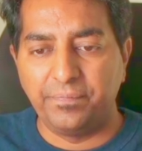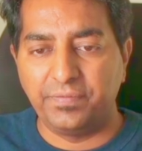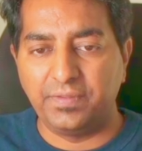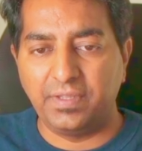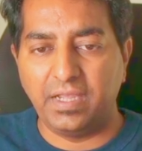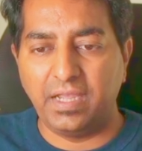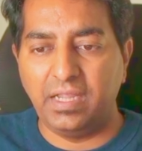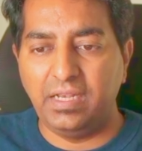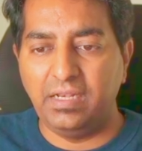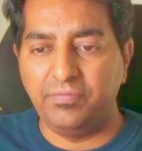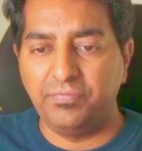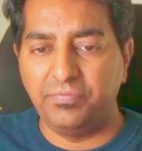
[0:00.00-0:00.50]

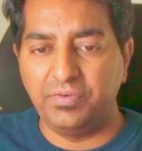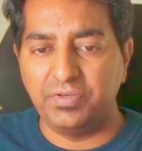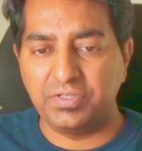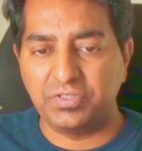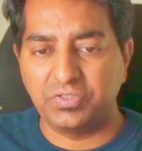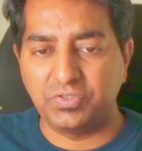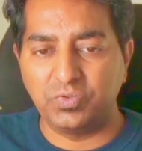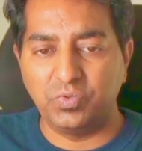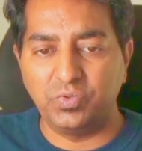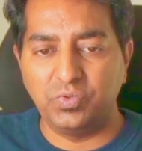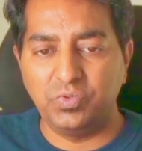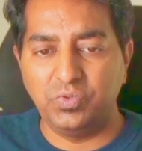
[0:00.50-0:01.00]
I'll first
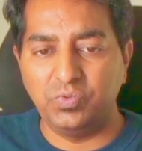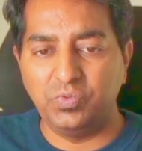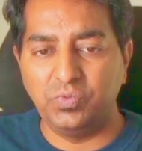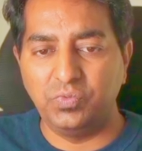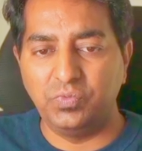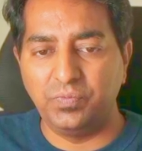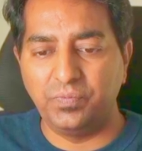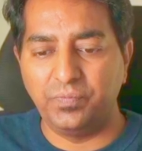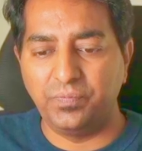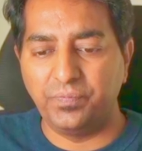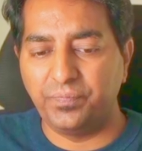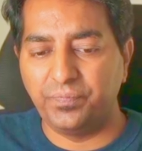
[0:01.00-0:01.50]
show you
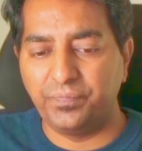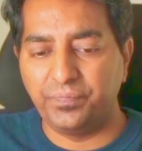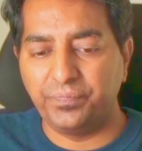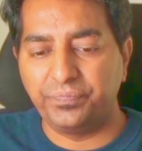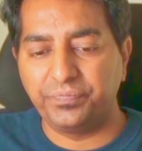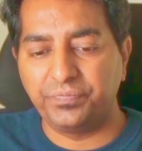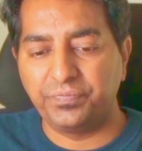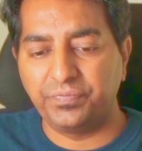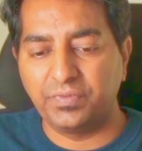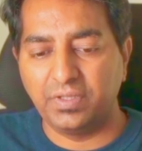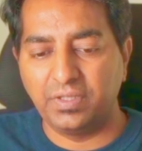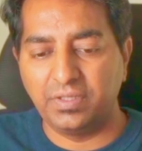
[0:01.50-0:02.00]

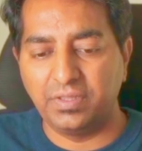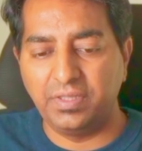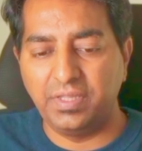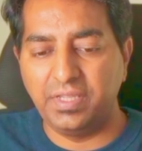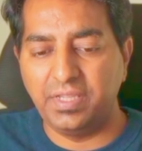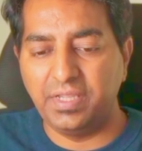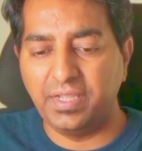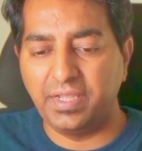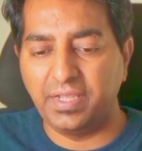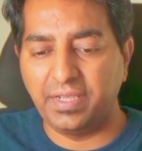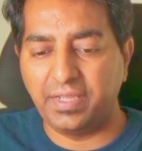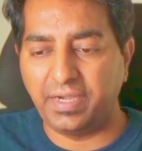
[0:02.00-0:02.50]

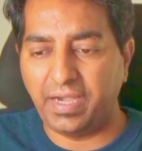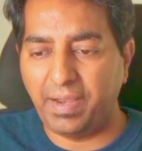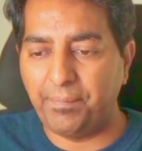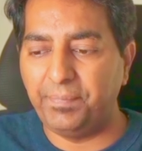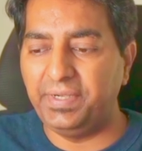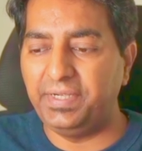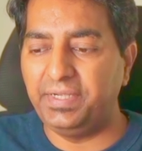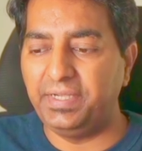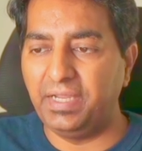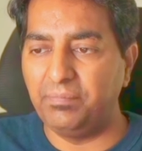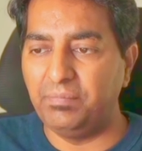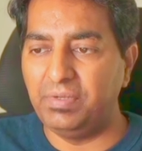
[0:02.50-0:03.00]
the
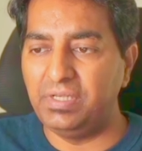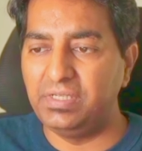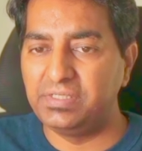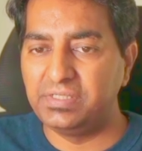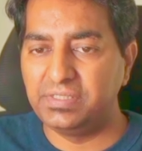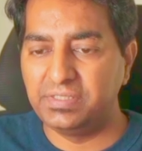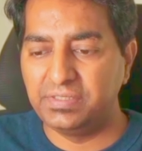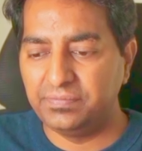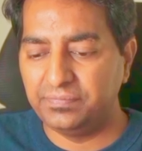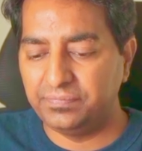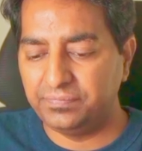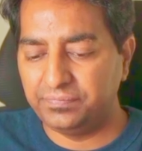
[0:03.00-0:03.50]
rapid tables.
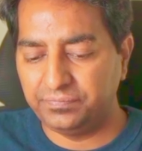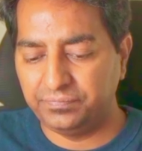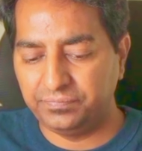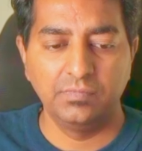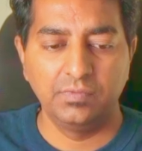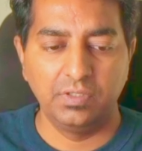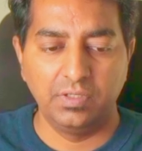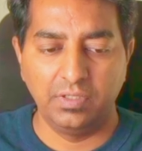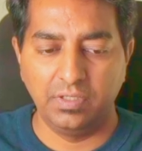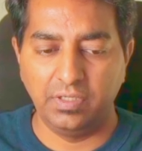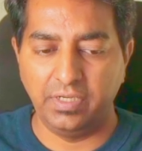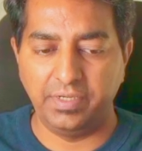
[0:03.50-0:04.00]

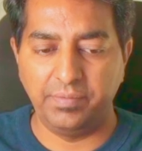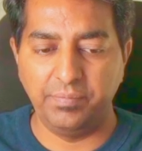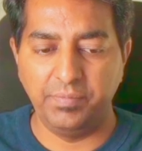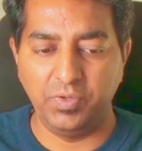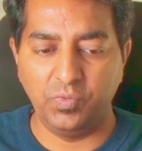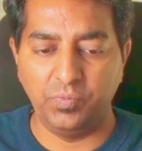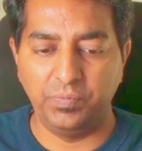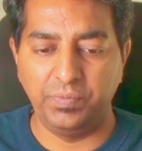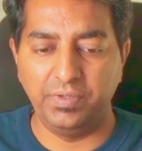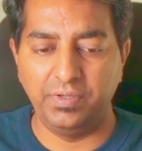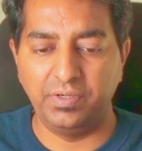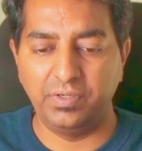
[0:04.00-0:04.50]
Let me
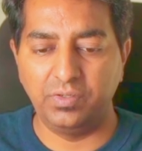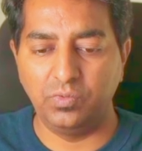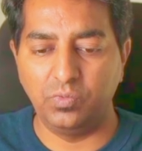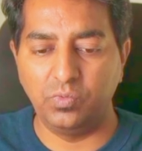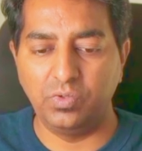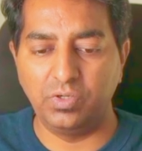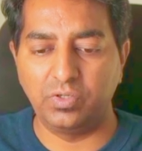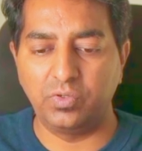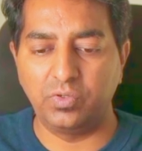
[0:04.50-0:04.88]
open Google